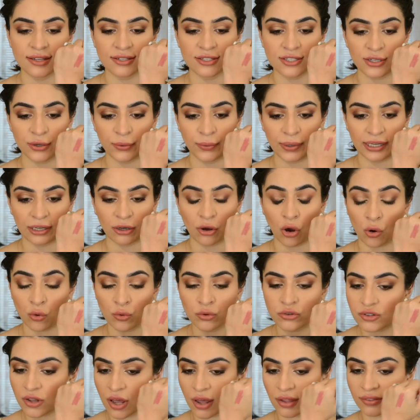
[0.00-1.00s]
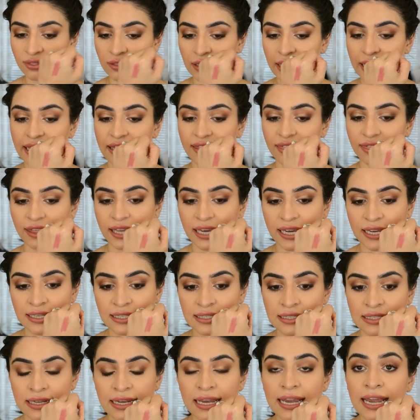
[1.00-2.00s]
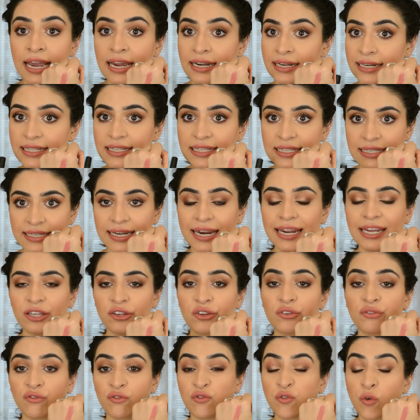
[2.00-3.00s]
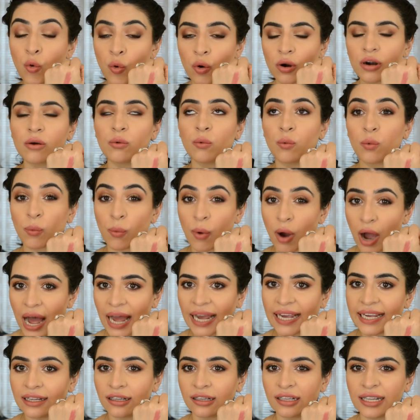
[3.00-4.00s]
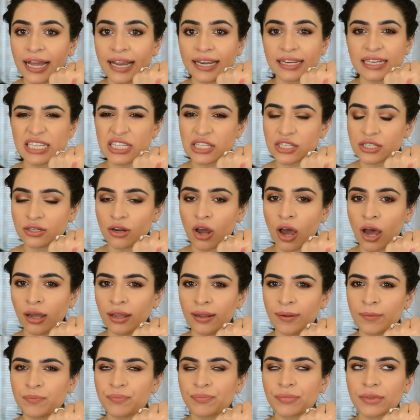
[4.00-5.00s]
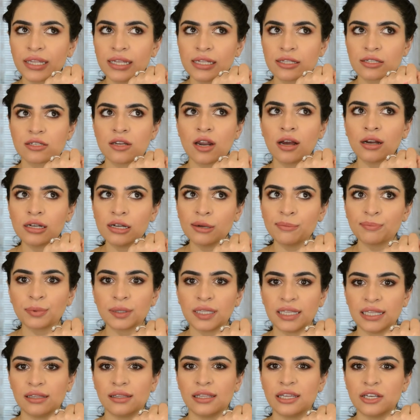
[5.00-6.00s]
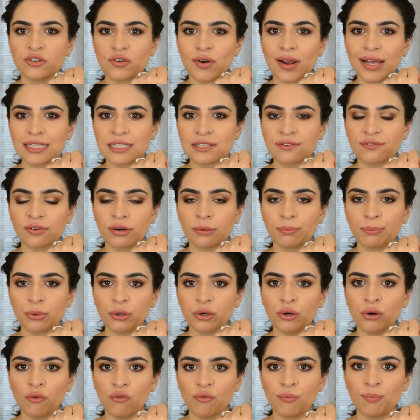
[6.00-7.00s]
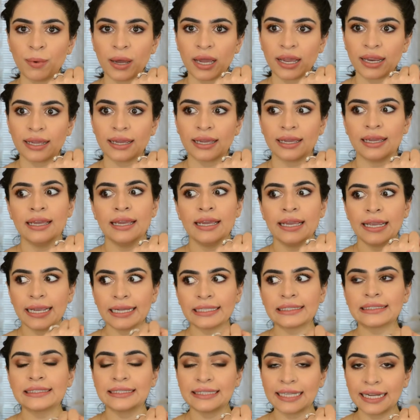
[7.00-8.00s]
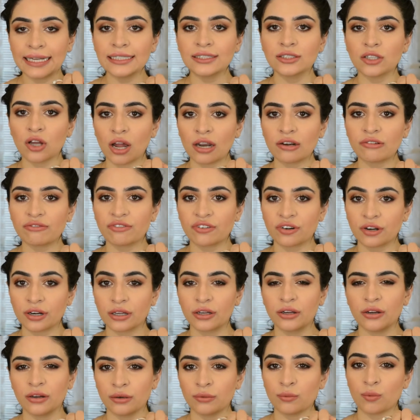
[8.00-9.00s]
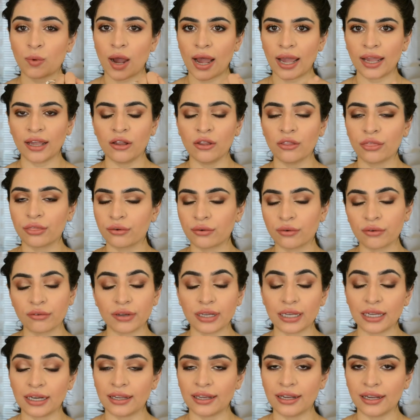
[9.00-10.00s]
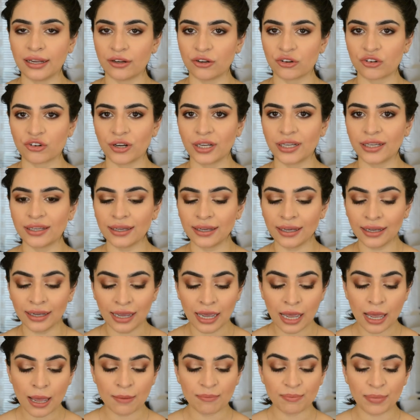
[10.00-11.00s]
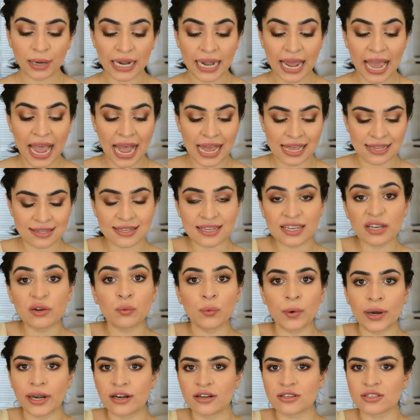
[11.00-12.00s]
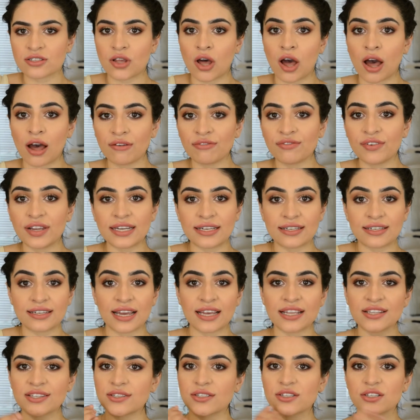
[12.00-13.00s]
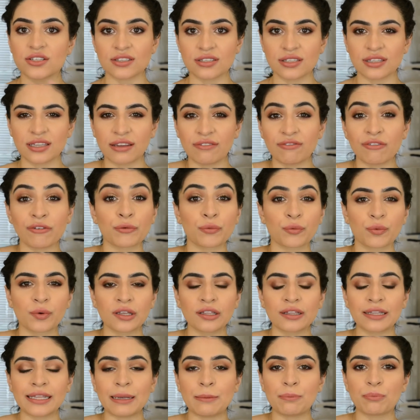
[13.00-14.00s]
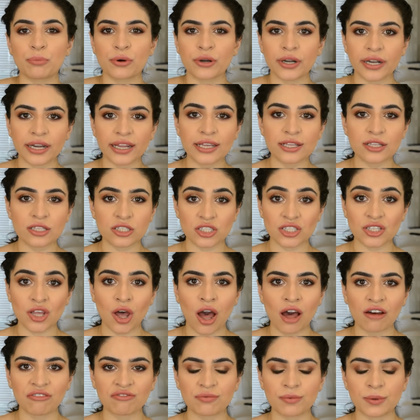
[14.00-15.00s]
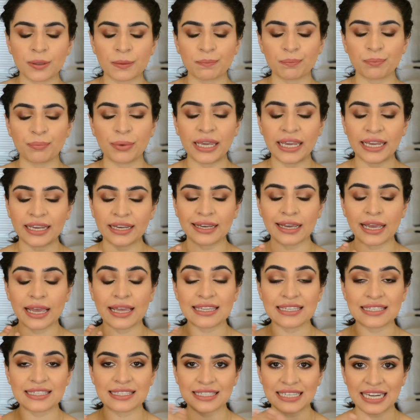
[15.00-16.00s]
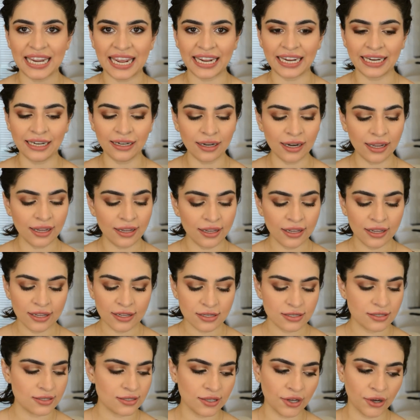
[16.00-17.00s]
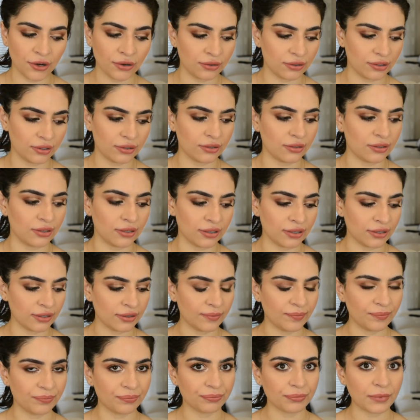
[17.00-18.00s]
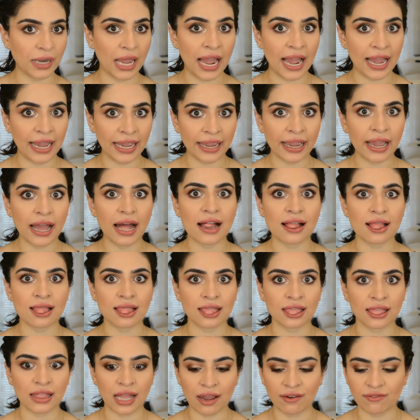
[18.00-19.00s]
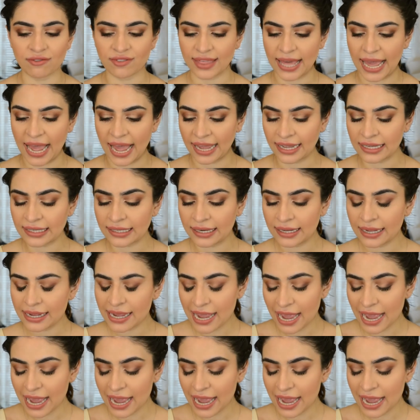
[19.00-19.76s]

So it goes on like this, and it stays for a while, and it's not completely transfer proof, but it stays on for a good while through eating and drinking. But as it wears off, it does just leave a really pretty soft pink stain. So, oh, I love that.